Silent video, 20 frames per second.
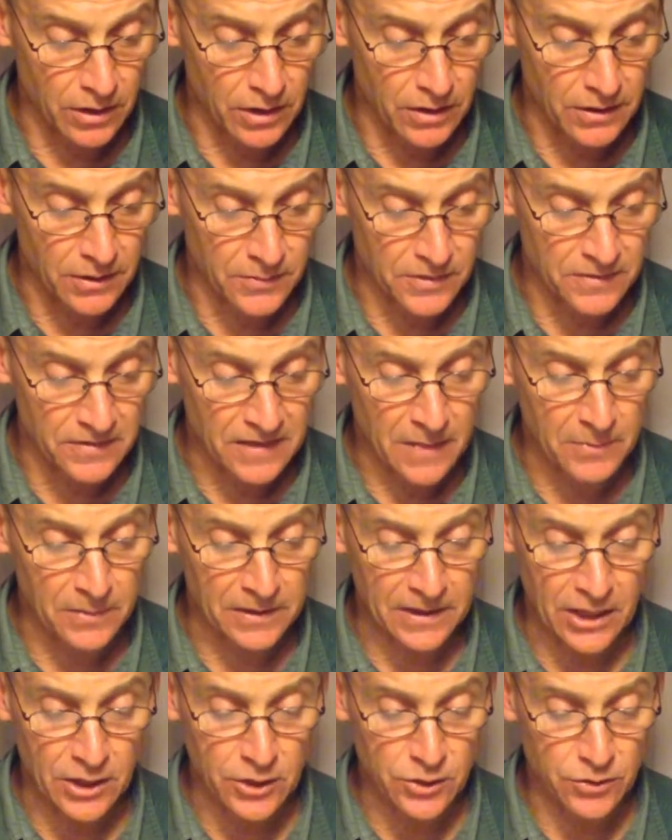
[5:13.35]
on a
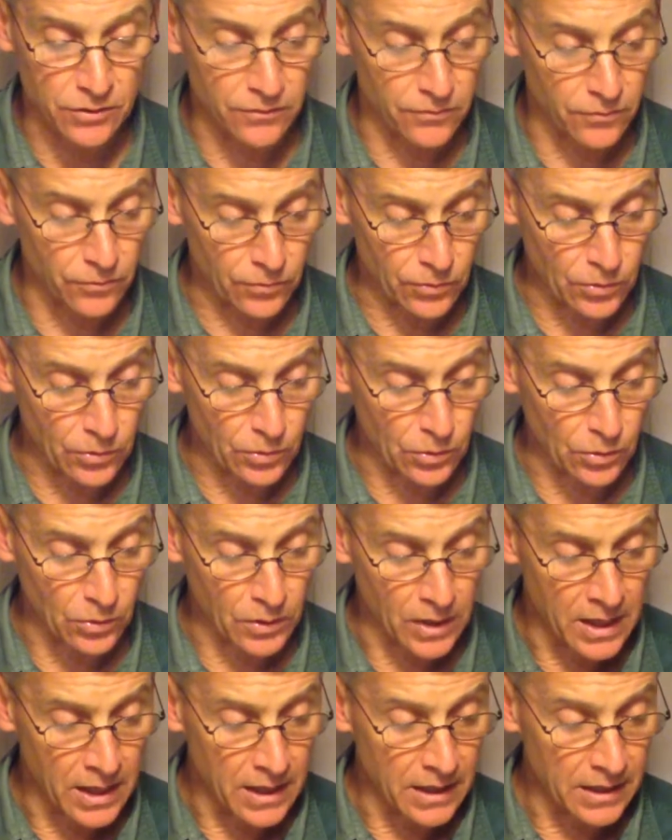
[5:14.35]
misapplication of a rule,
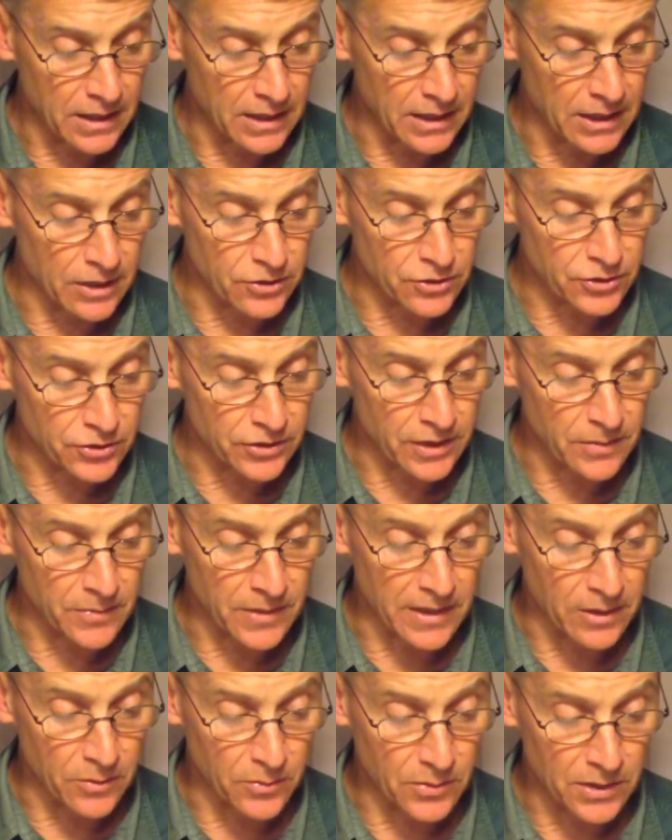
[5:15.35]
he or she
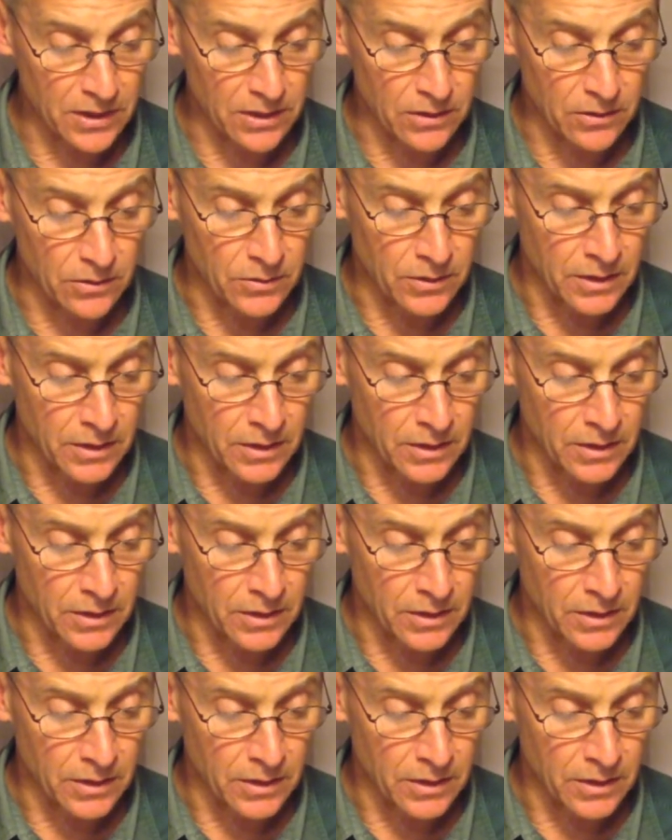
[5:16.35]
may appeal.